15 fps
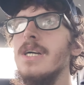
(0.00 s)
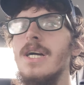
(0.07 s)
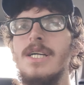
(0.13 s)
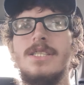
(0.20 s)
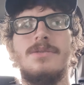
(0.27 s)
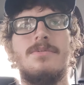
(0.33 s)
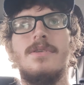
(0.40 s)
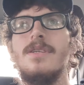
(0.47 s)
I
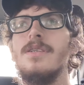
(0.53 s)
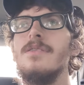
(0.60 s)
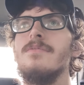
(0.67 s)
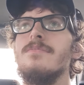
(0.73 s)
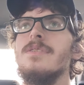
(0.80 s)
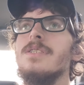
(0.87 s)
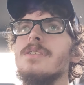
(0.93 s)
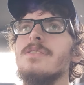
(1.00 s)
just want
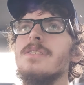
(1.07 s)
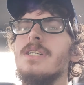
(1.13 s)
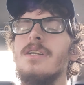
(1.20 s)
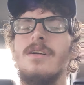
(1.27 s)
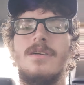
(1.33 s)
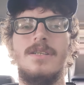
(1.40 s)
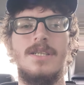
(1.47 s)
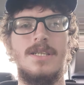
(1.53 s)
to just
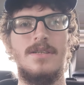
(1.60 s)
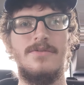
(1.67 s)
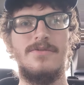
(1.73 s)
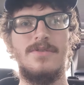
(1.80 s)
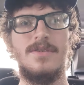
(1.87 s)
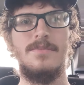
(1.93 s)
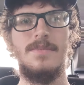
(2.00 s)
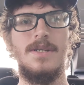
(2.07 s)
get on here
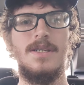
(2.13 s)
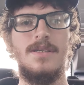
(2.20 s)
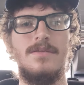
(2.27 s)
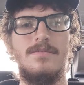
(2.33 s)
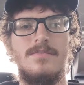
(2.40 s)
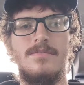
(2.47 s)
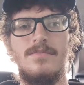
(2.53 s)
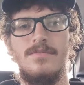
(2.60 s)
for a
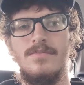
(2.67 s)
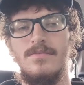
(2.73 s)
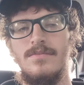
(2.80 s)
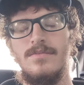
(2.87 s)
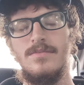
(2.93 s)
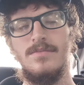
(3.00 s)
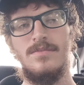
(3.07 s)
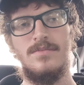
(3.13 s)
minute
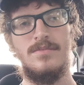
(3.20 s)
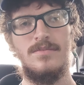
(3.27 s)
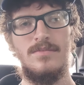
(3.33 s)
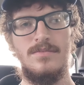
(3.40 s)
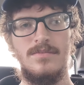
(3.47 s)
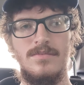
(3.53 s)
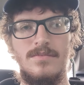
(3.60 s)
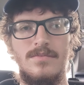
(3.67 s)
and
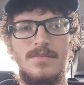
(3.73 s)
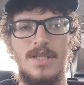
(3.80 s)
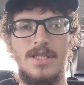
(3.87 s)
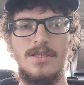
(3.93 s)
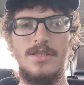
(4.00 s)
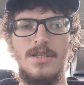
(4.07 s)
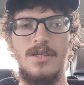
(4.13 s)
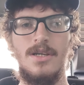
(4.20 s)

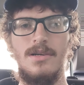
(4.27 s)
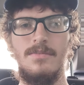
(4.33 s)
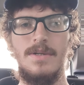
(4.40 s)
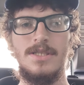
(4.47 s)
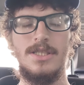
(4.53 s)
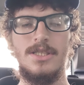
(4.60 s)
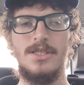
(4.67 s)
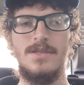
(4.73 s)
let y'all know what
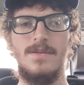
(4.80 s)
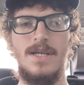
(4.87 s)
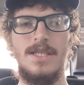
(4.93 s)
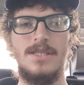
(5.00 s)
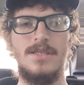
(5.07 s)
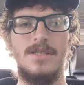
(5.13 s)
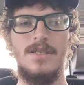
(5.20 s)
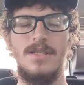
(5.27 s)
my
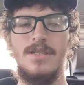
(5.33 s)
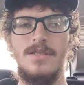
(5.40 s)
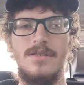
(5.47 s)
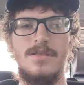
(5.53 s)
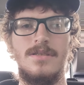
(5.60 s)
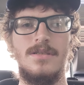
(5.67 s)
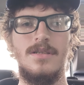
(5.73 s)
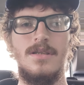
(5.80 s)
situation
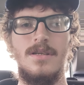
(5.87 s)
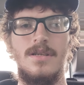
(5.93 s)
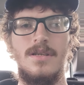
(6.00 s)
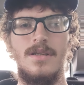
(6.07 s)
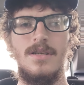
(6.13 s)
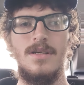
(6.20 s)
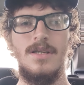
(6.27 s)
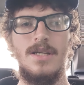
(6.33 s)
is
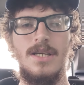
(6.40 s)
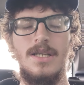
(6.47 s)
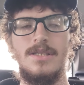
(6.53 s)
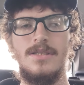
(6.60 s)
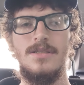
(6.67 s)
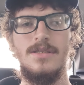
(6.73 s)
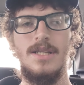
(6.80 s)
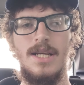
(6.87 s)

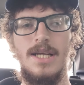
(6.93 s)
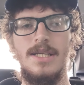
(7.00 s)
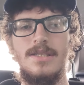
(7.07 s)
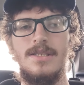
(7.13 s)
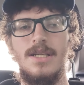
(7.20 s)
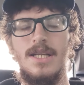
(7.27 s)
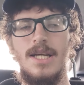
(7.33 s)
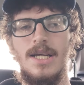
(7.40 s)
it's
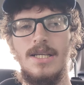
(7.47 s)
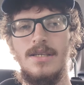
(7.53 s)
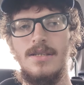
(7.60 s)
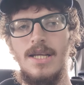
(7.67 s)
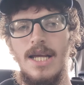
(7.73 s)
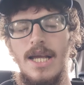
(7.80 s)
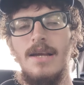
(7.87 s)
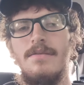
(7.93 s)
nice that I
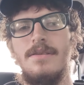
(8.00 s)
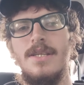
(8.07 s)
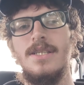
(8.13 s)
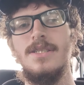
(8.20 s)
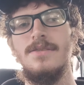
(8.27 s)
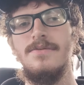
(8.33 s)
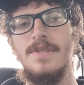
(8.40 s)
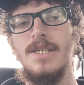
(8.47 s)
can have
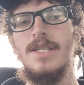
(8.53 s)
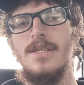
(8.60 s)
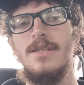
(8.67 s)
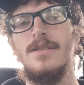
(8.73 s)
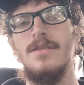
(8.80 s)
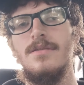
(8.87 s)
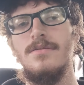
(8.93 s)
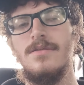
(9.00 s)
these
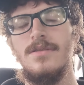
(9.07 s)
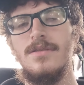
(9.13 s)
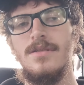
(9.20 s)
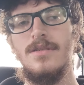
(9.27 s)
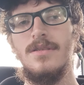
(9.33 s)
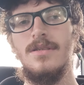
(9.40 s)
videos